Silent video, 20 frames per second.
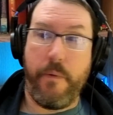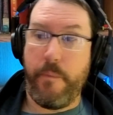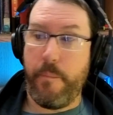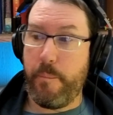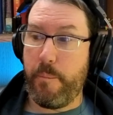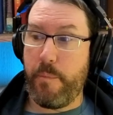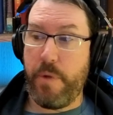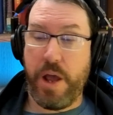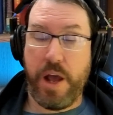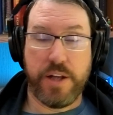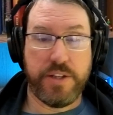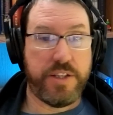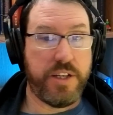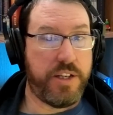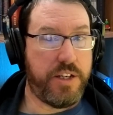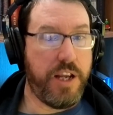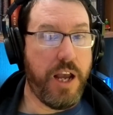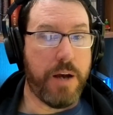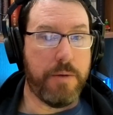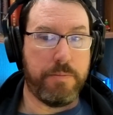And I said,
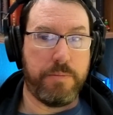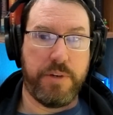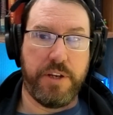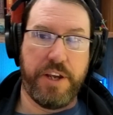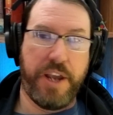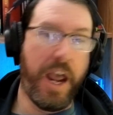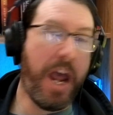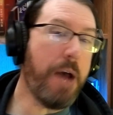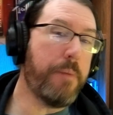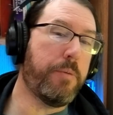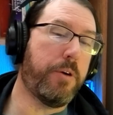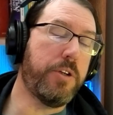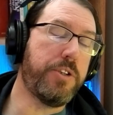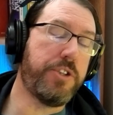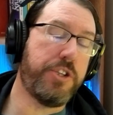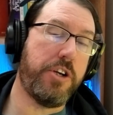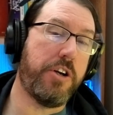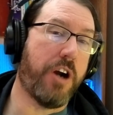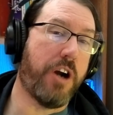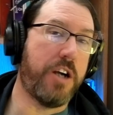yeah, gamble to
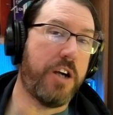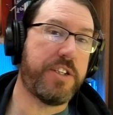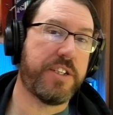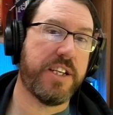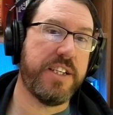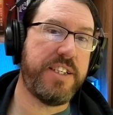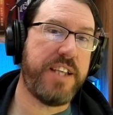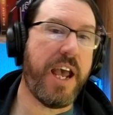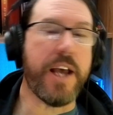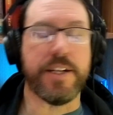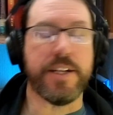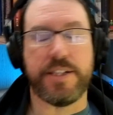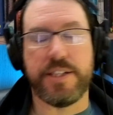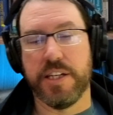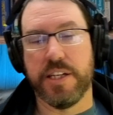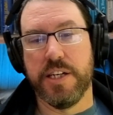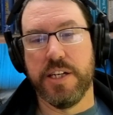your heart's content.